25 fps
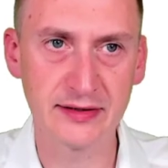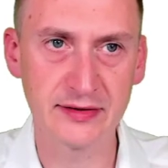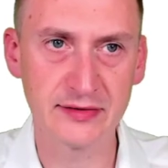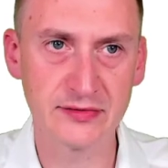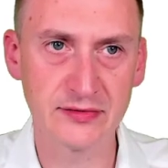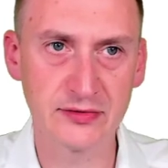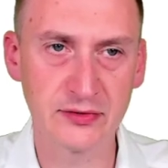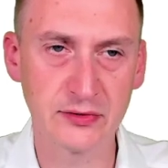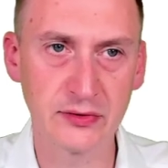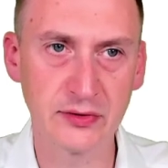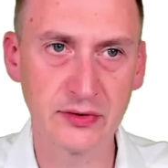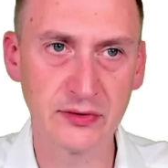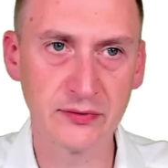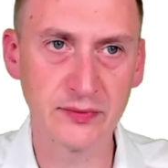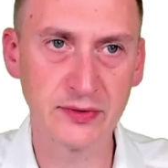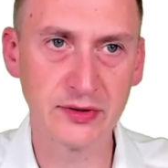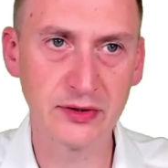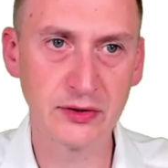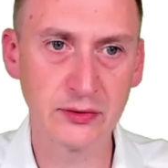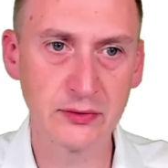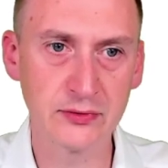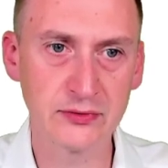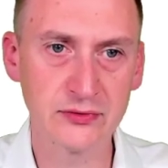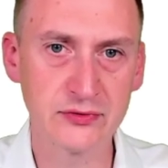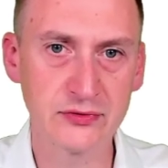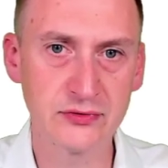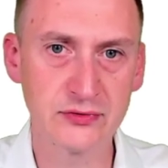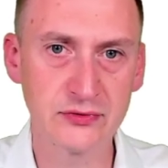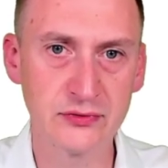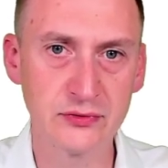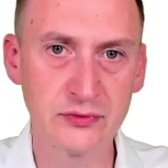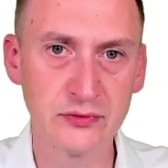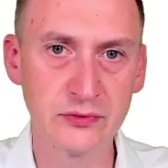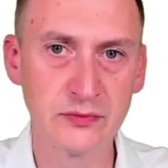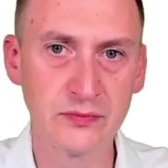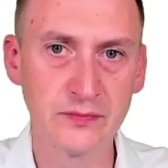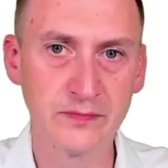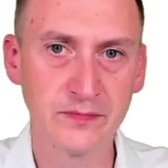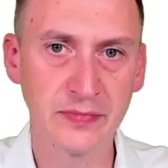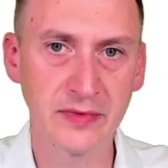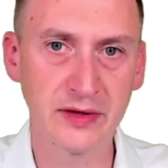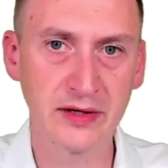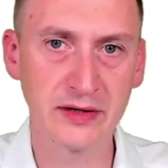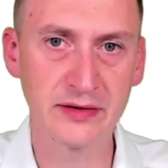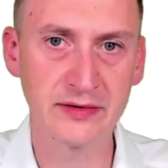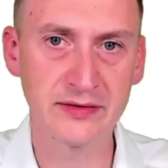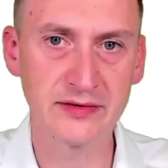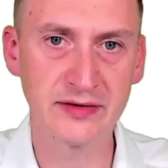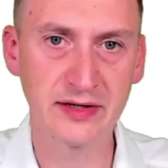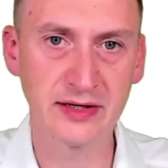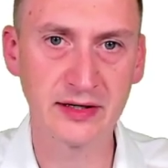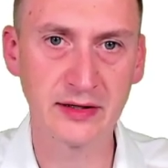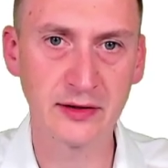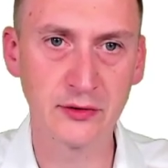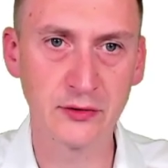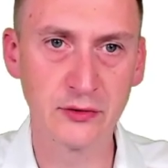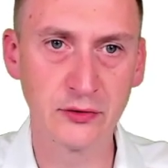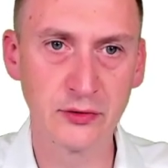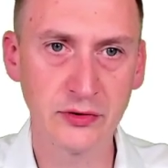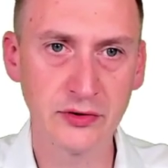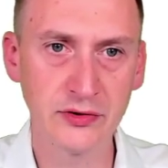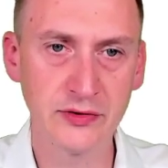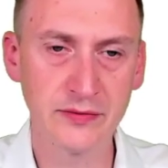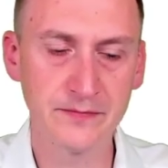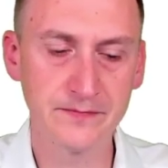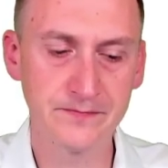So if we go to take a look,